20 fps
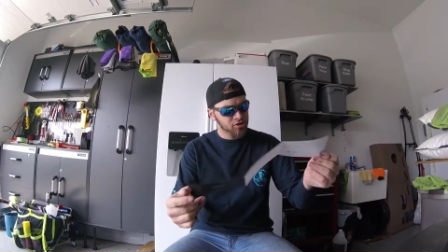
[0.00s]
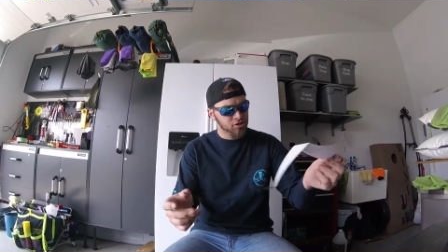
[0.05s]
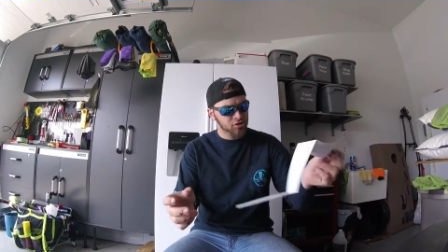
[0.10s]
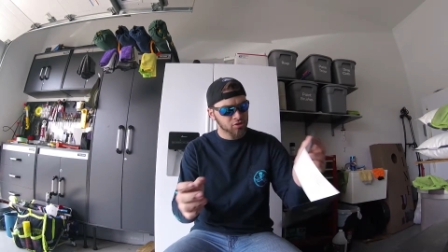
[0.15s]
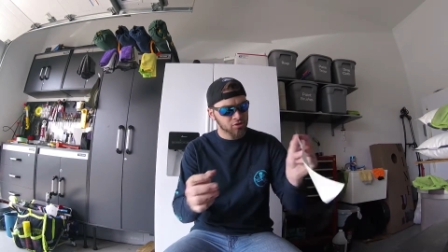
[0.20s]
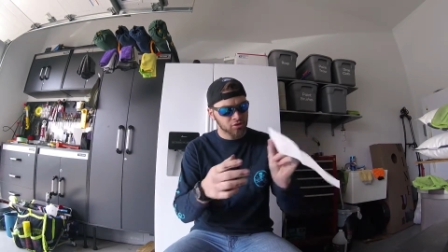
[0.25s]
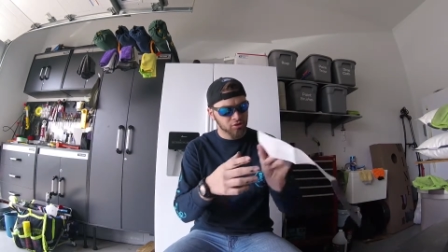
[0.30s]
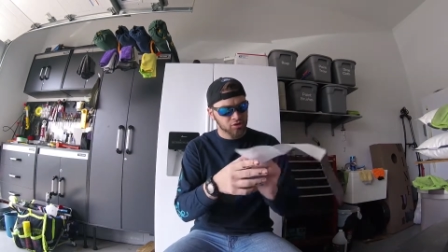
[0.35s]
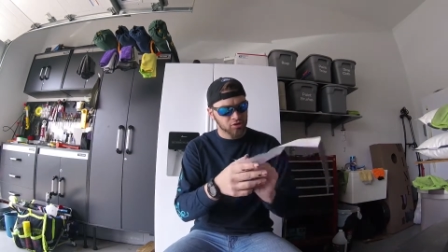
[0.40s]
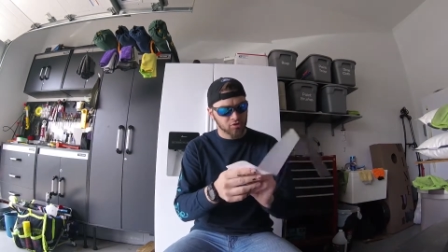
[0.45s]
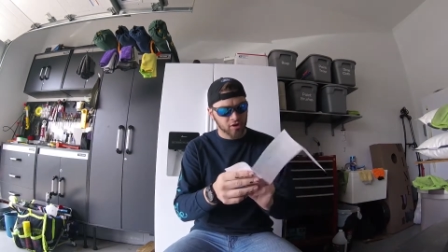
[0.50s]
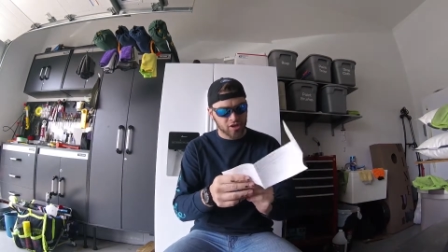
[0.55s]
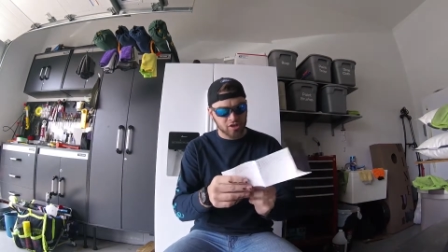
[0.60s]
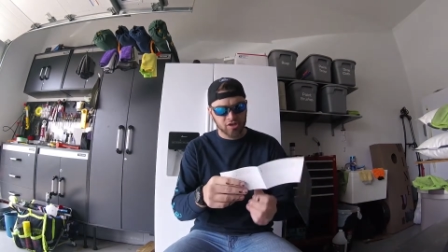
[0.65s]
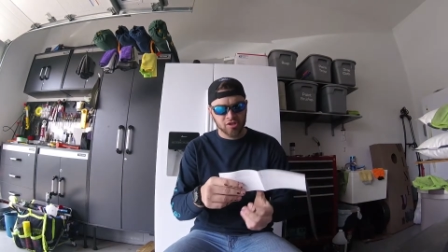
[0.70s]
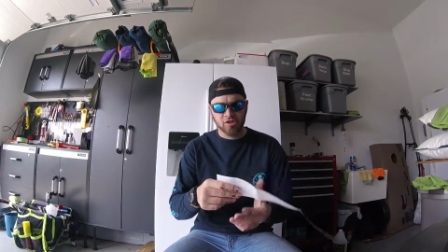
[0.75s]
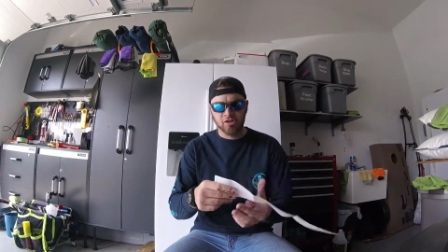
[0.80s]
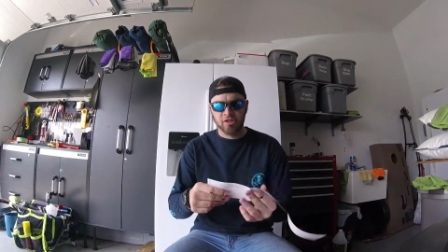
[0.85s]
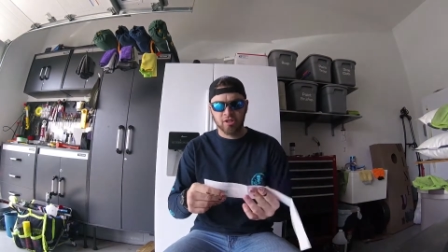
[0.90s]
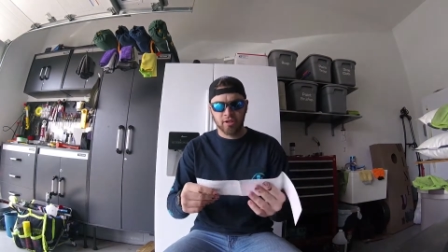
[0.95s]
you
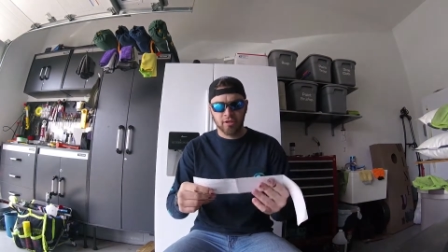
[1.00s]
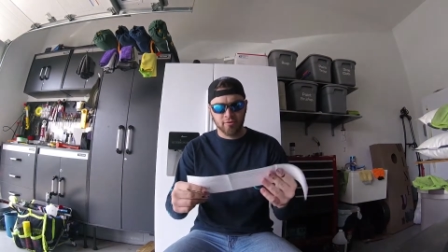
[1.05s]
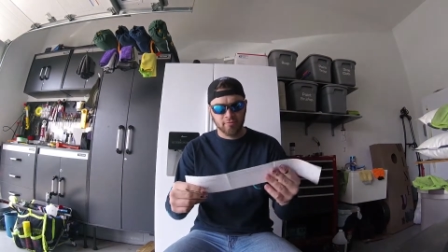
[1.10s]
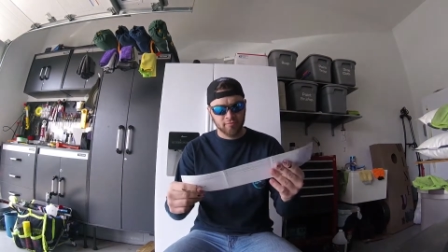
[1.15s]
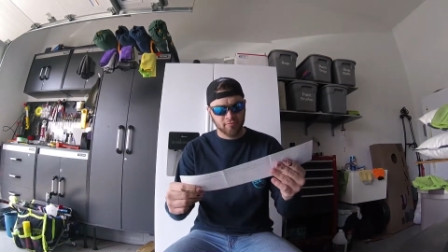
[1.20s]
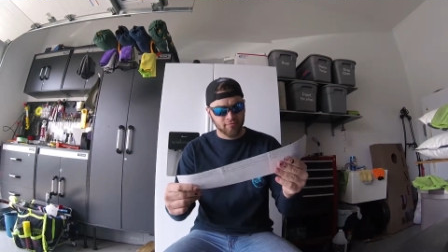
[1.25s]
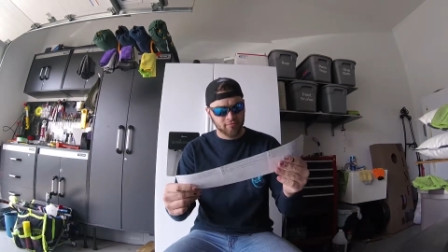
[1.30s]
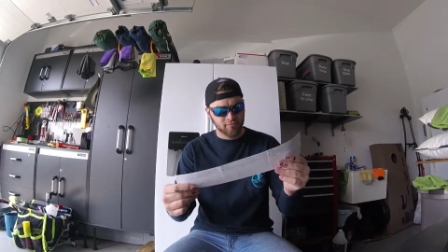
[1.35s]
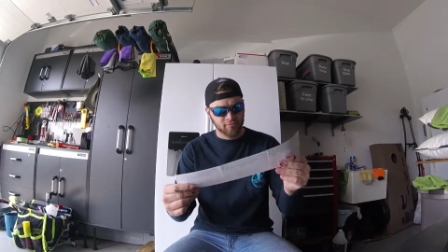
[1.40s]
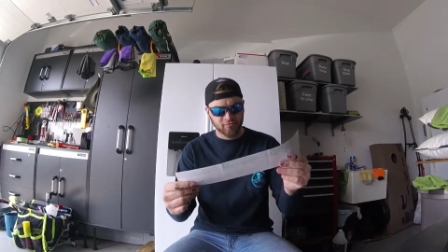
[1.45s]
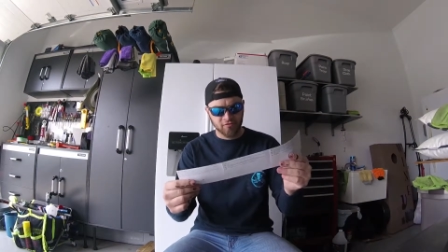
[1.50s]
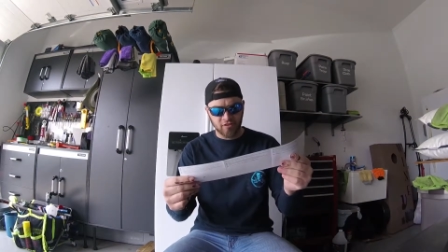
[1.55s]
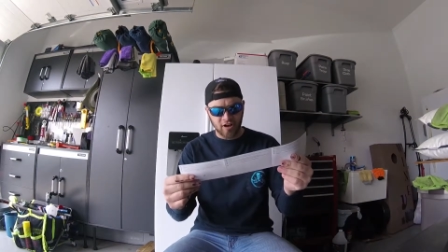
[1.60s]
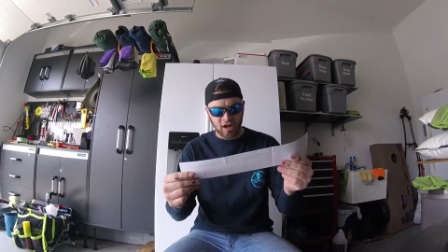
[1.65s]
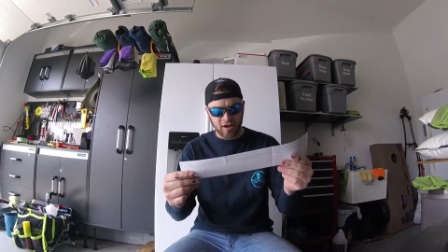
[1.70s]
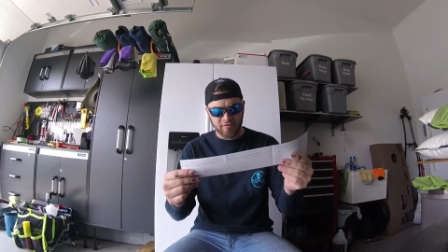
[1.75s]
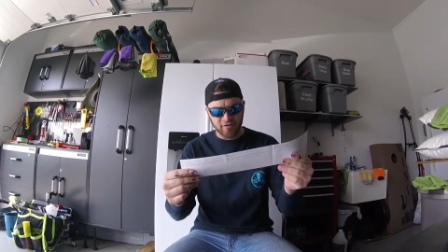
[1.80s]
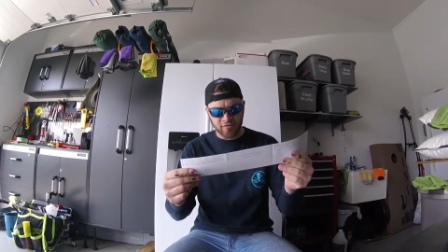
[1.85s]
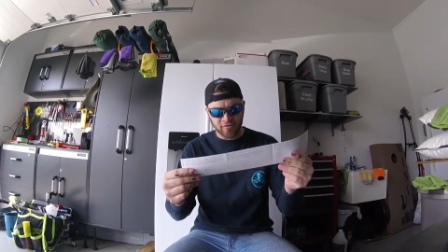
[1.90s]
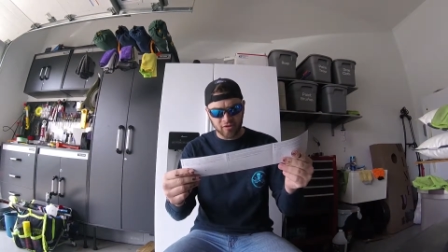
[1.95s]
directions in
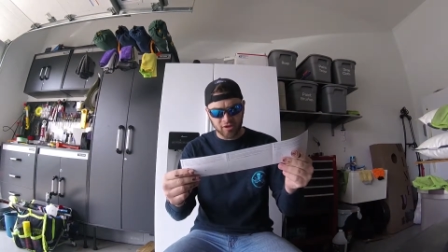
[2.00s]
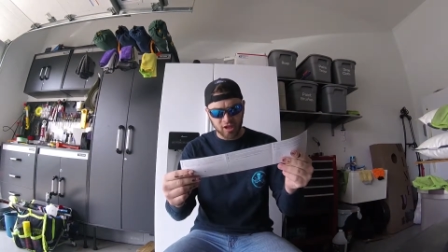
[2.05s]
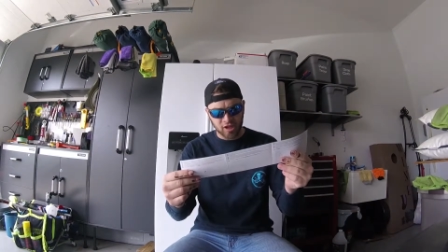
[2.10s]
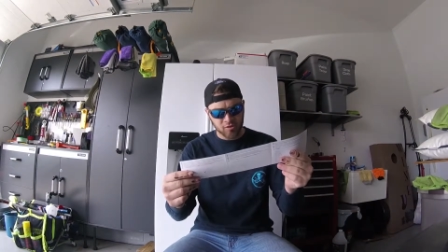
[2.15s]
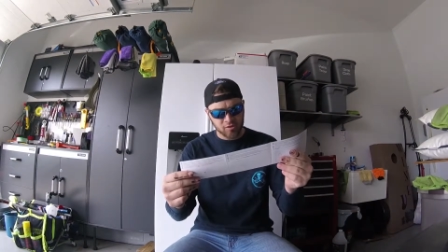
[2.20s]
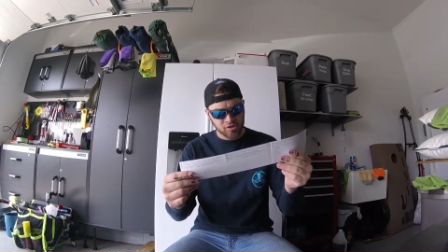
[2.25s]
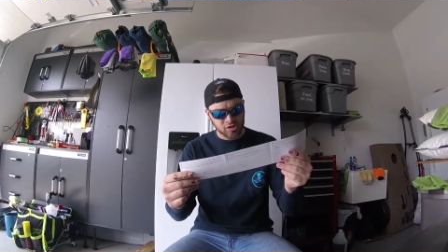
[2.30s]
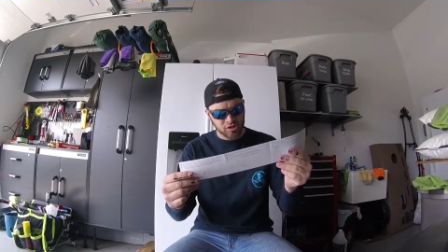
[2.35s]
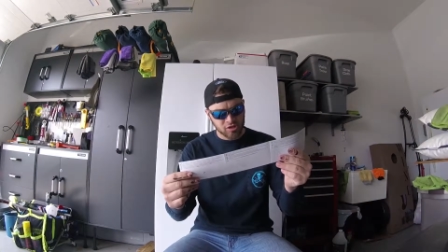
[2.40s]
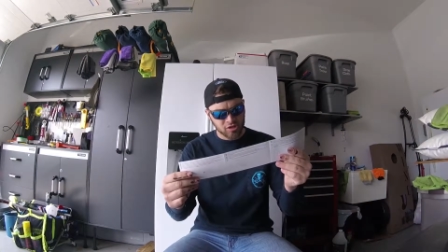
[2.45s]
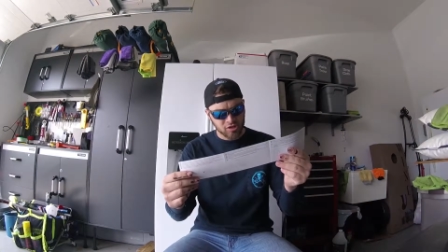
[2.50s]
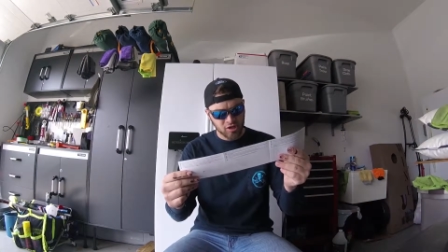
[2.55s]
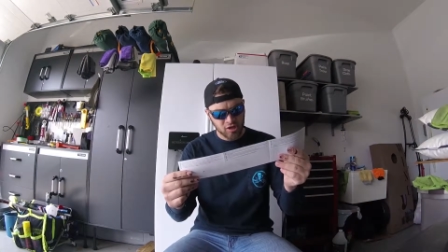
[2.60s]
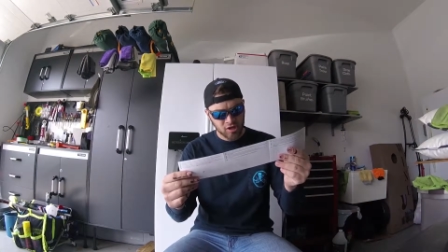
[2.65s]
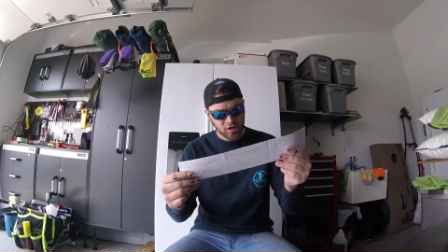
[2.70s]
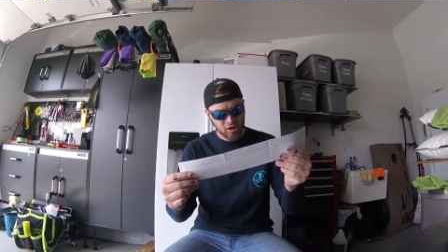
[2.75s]
5 different languages